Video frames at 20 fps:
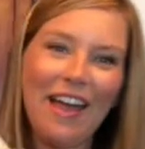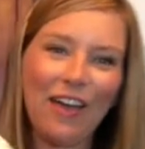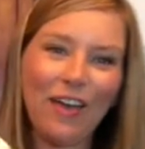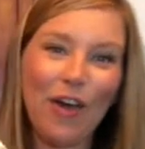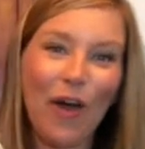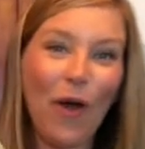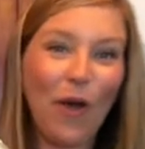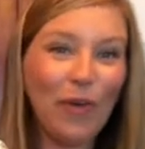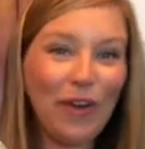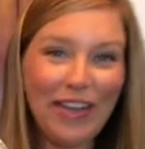
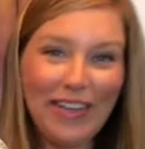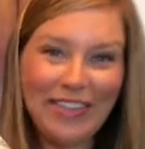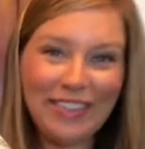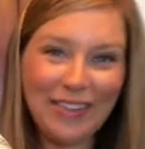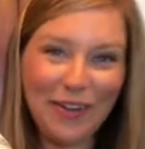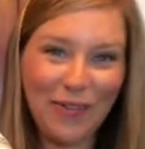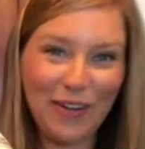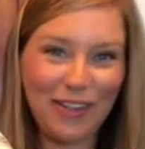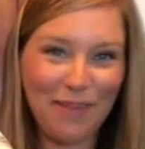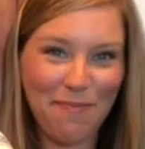coat
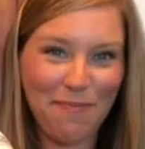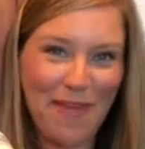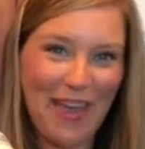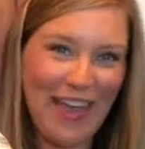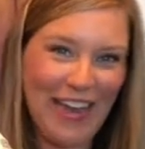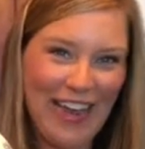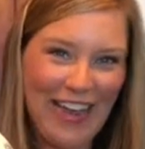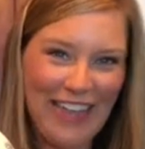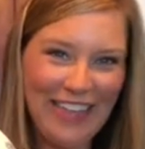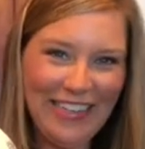it with
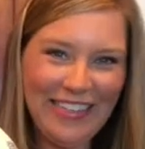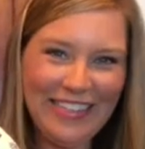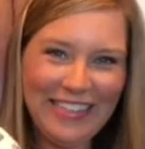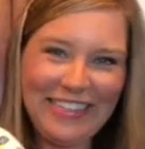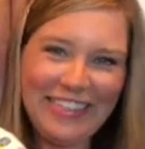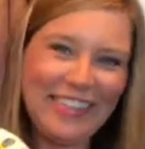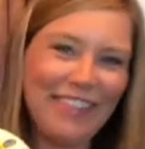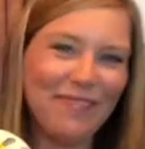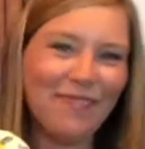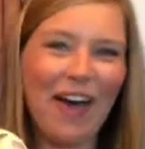mayonnaise,
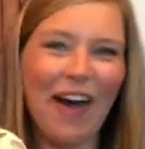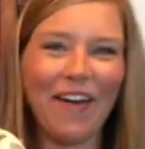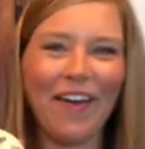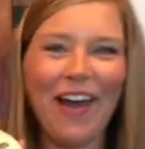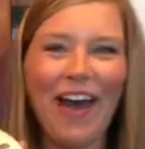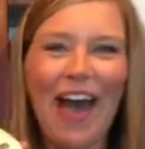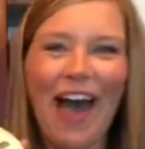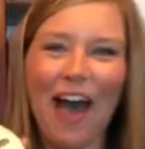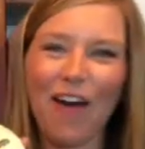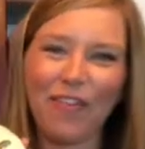
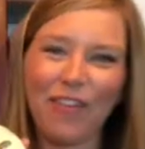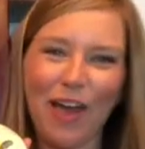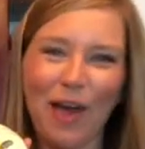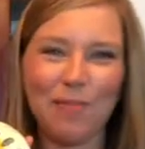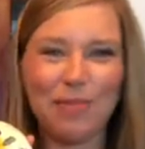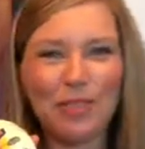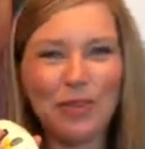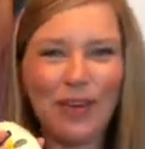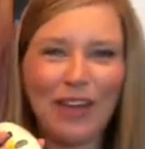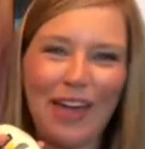about a half
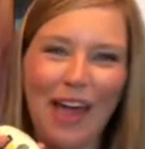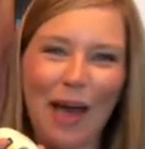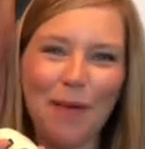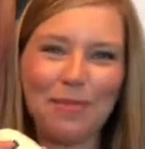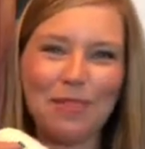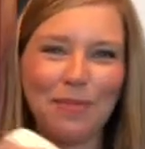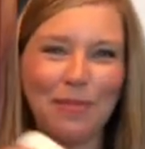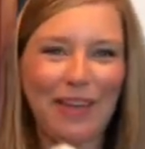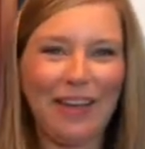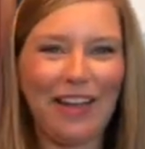cup to a
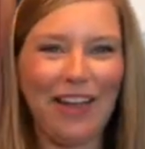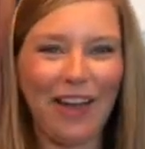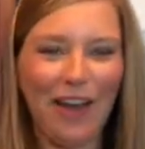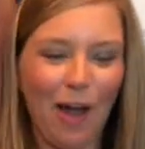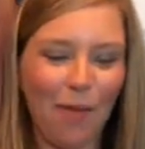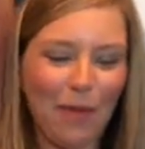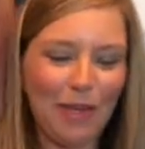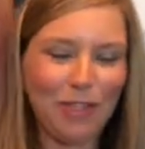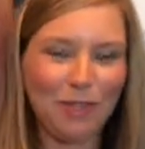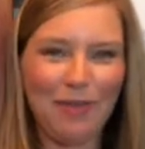cup, depending on
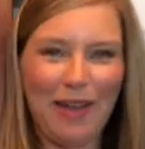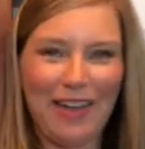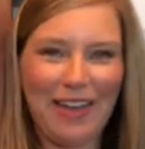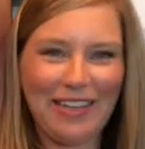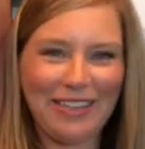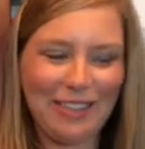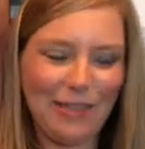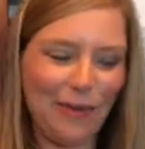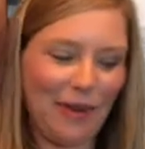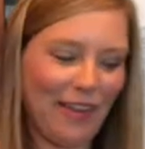how much
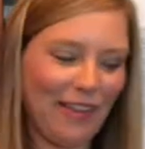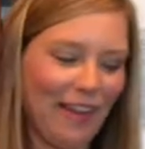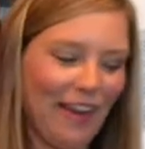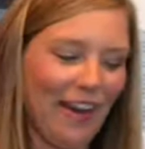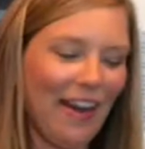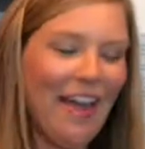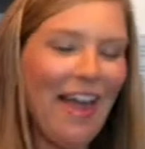mayonnaise you want in there.